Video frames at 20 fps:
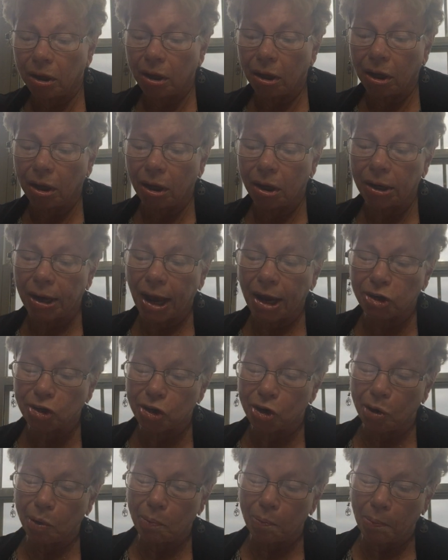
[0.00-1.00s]

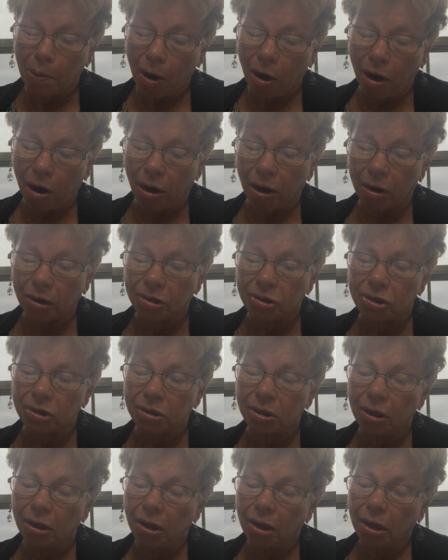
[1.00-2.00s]
national parks,
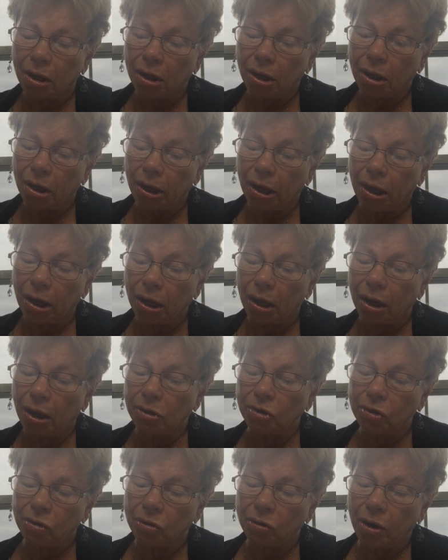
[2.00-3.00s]

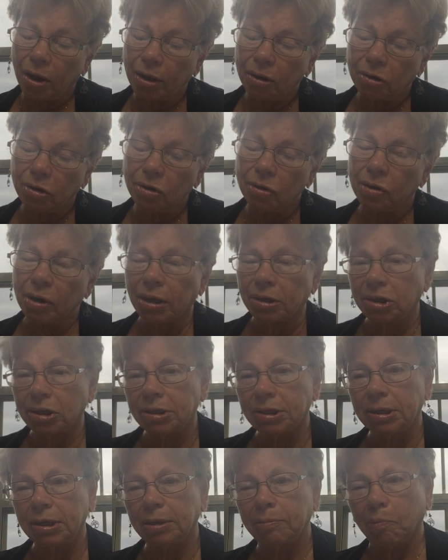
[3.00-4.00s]
and you get to
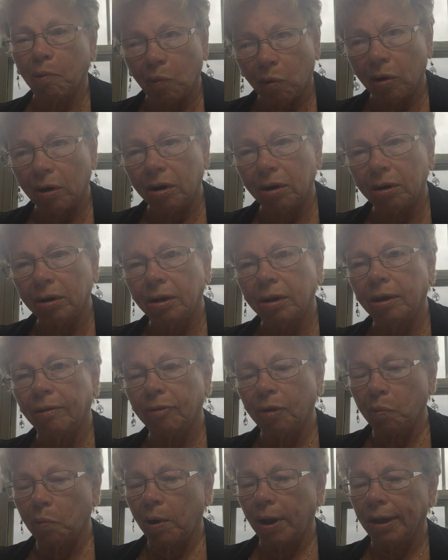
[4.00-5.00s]
see more of
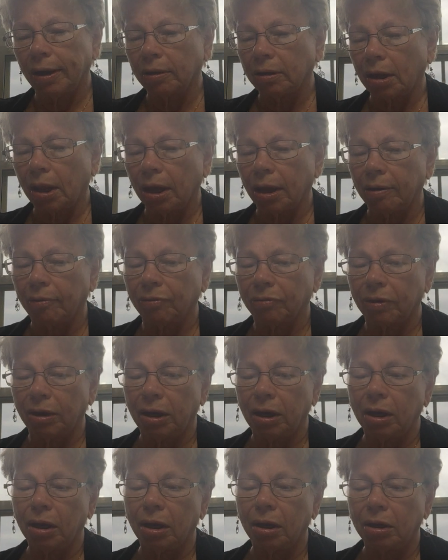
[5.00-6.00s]
the wildlife
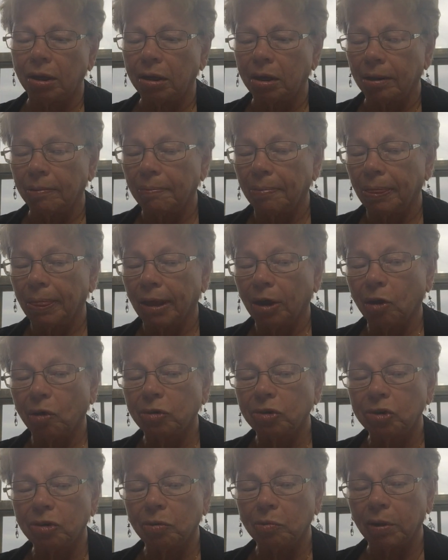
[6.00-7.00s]
in
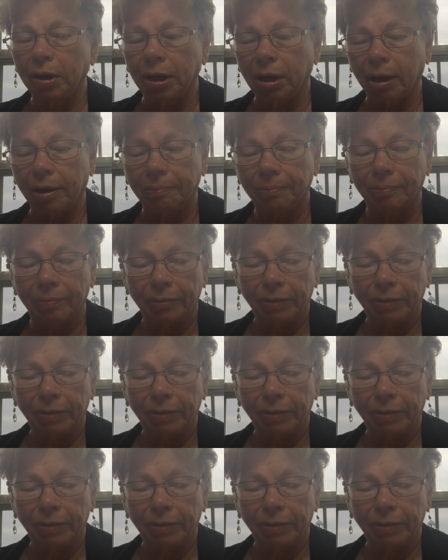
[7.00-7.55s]
Costa Rica.